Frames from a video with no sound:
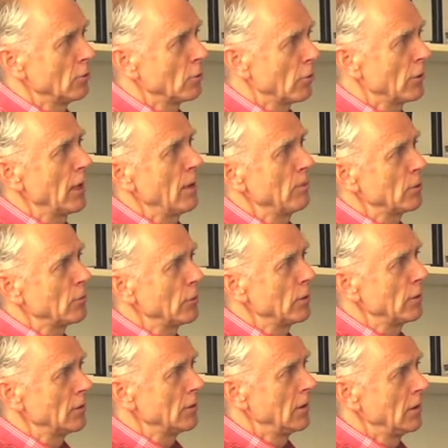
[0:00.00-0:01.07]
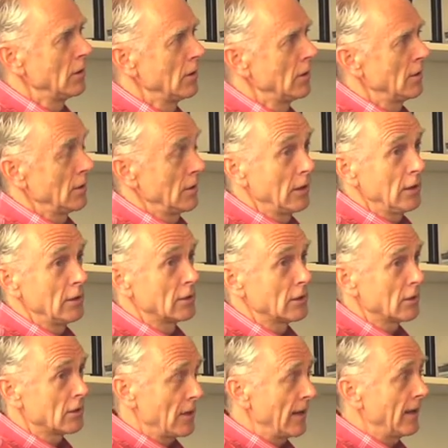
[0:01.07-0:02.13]
northern hemisphere is
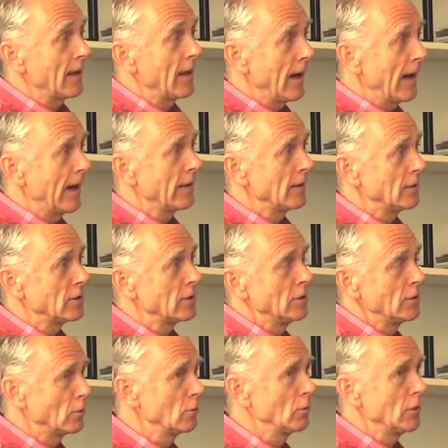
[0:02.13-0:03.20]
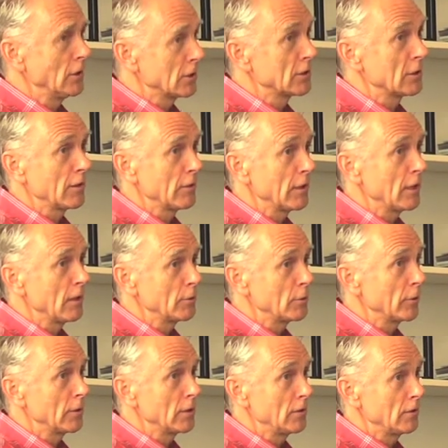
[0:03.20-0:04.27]
slightly higher in CO2 than the southern
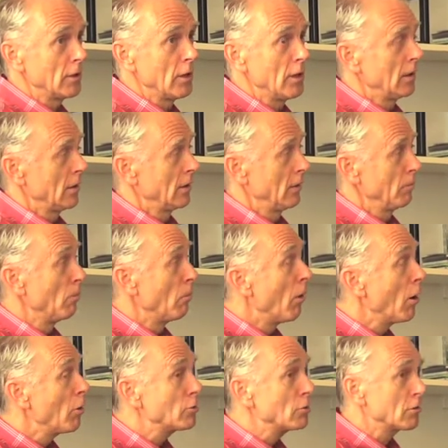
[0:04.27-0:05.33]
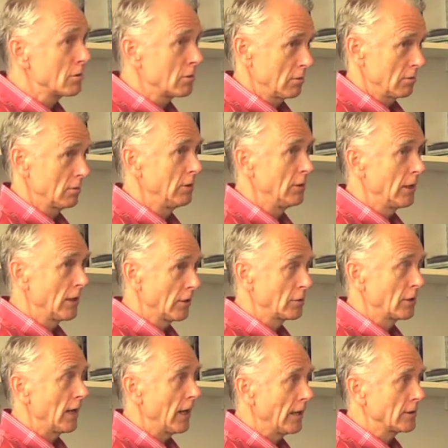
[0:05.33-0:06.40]
hemisphere. Most greenhouse
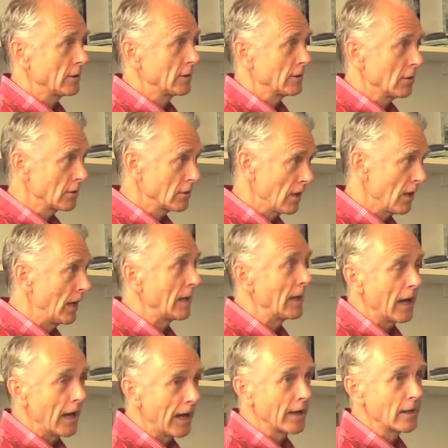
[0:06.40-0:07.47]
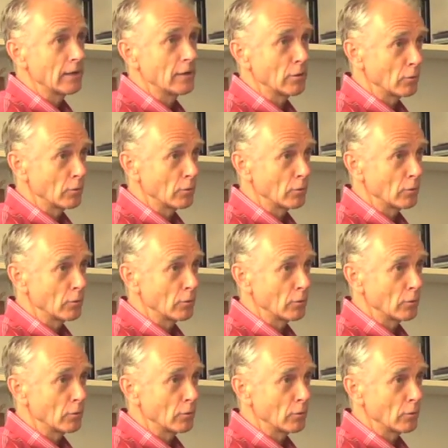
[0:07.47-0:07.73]
gases are slightly higher in the